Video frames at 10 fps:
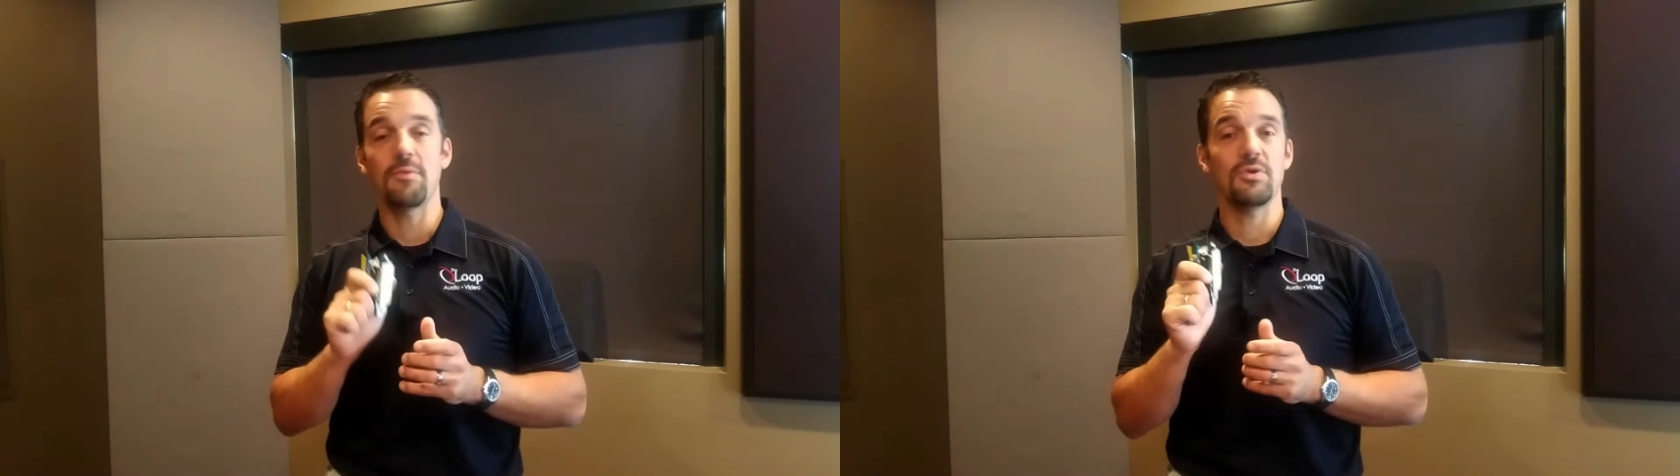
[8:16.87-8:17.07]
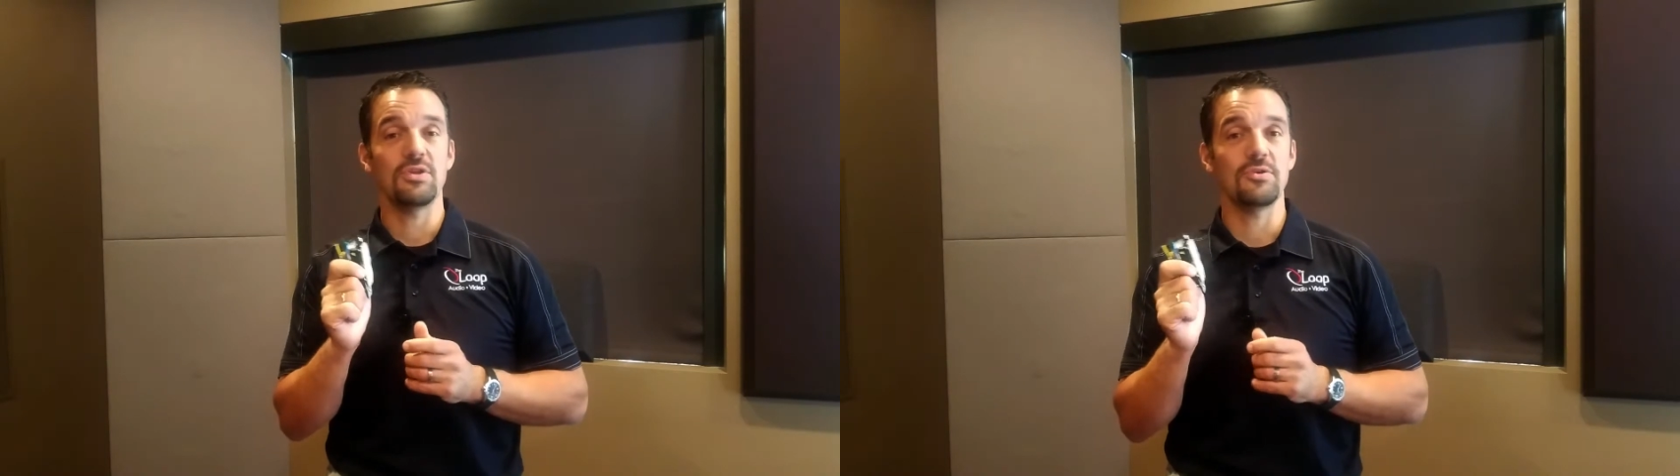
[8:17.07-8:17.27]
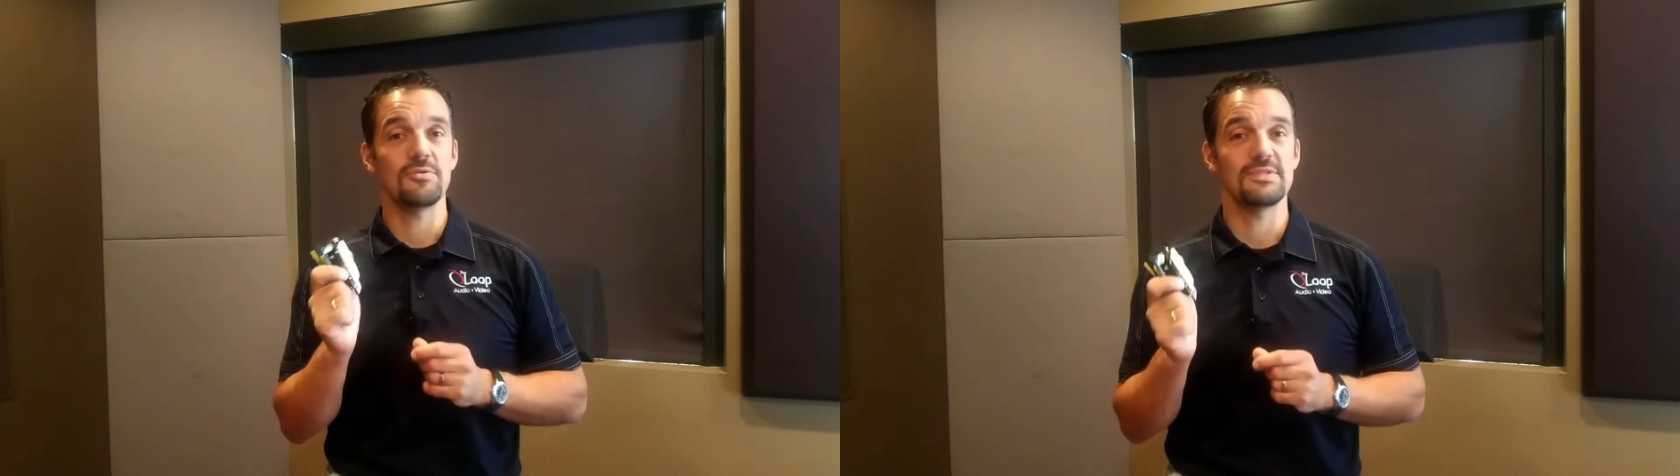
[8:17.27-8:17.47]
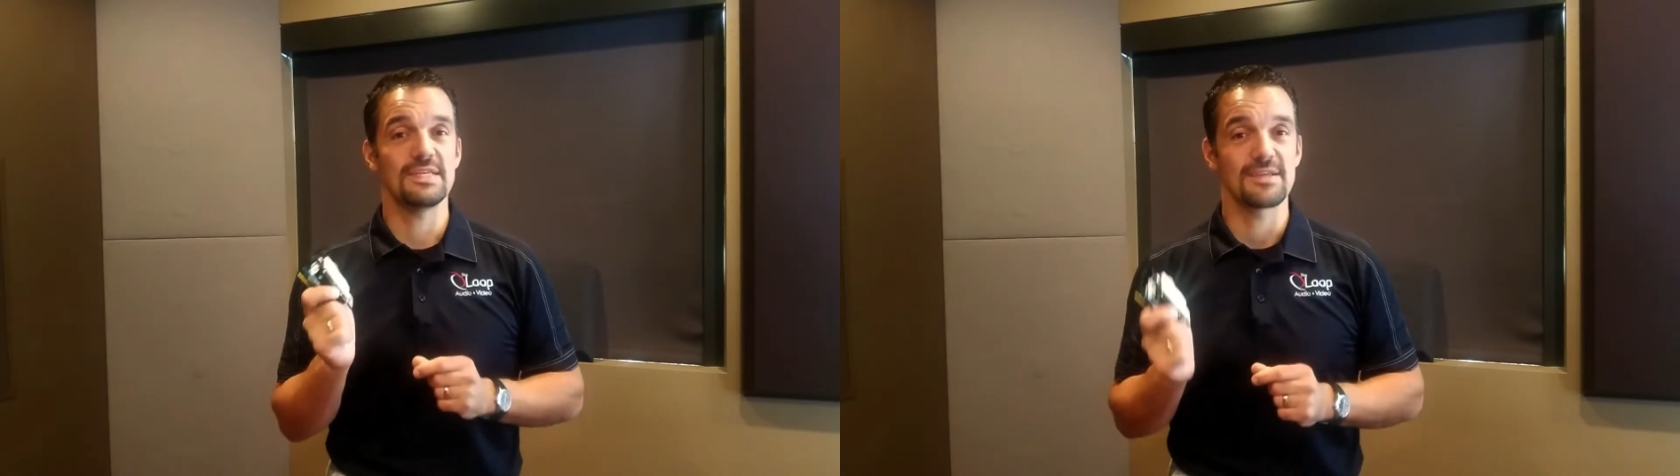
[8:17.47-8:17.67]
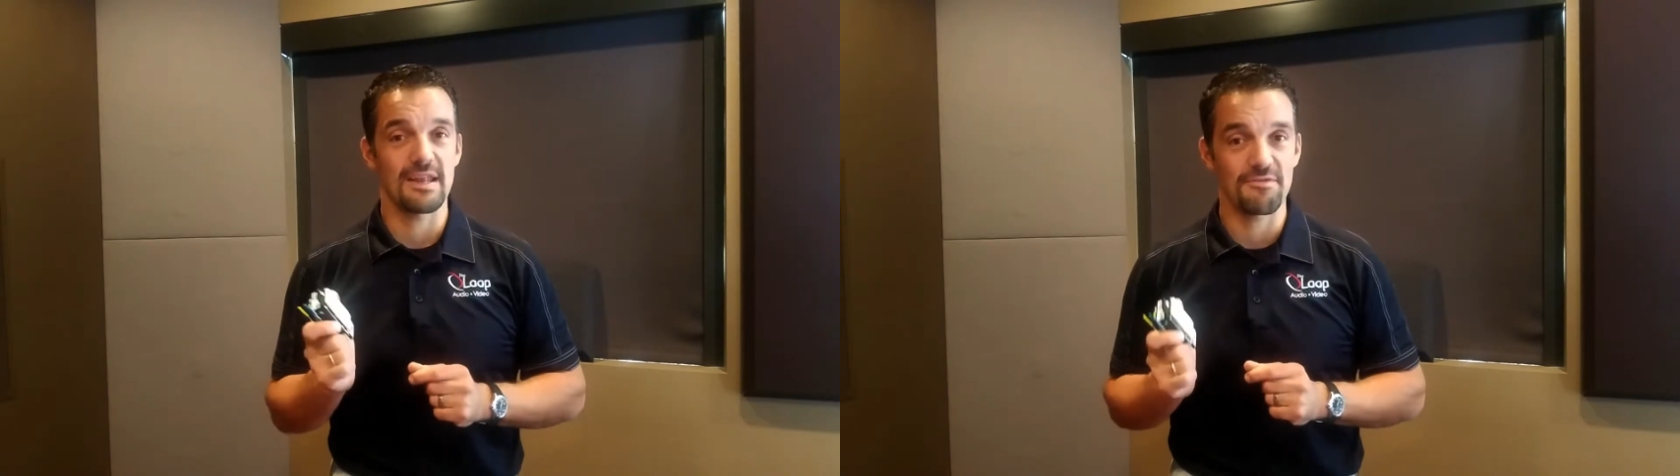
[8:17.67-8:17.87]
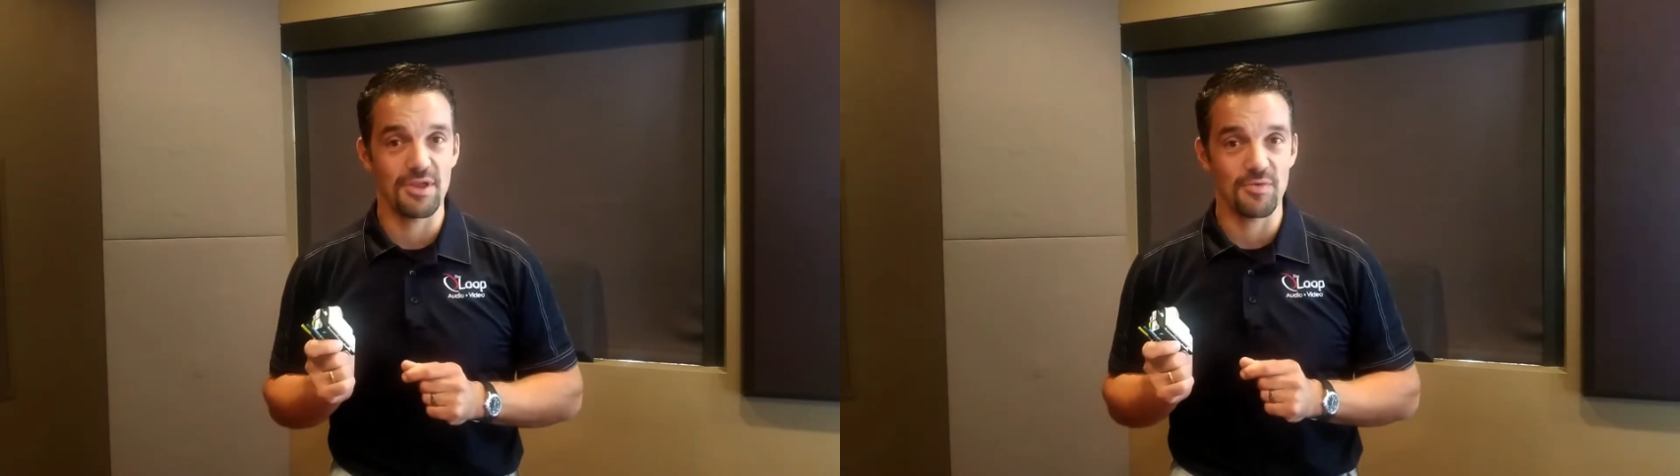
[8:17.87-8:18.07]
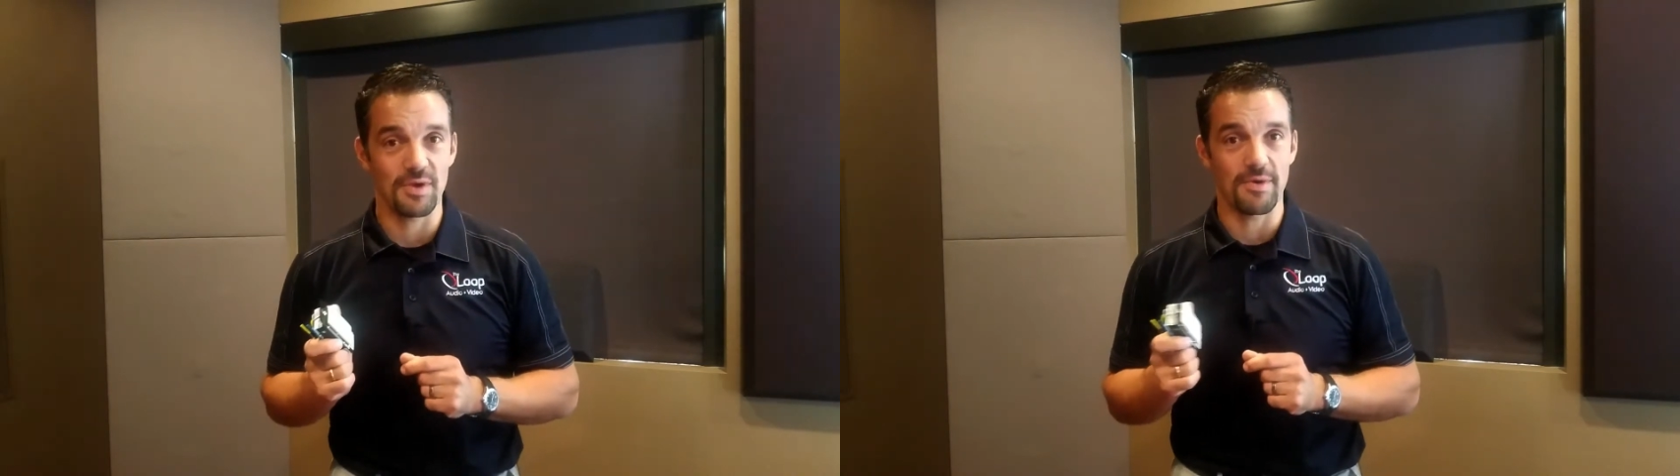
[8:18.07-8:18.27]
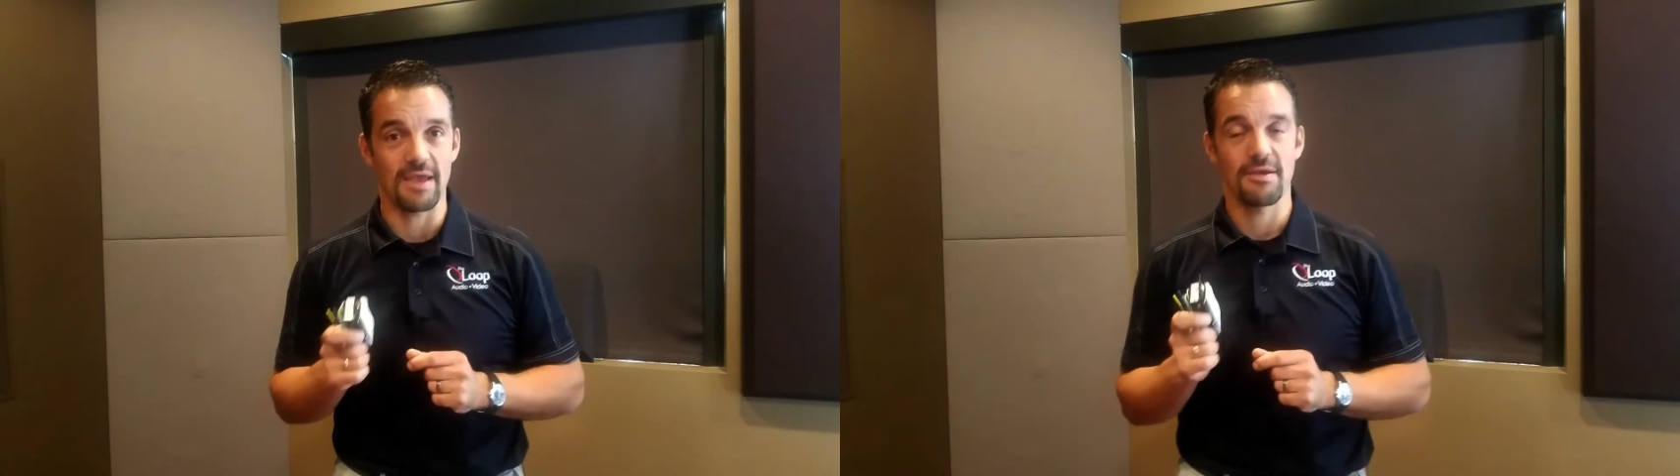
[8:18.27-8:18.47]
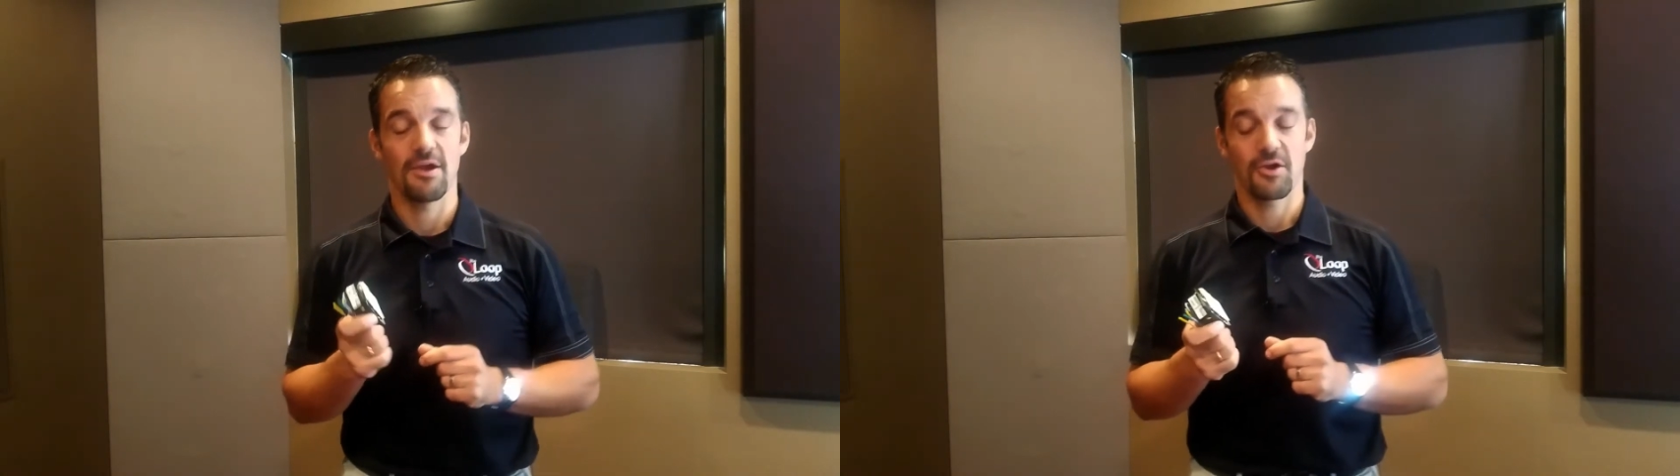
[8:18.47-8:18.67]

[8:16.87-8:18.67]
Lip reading: wouldn't you use these on every three-way?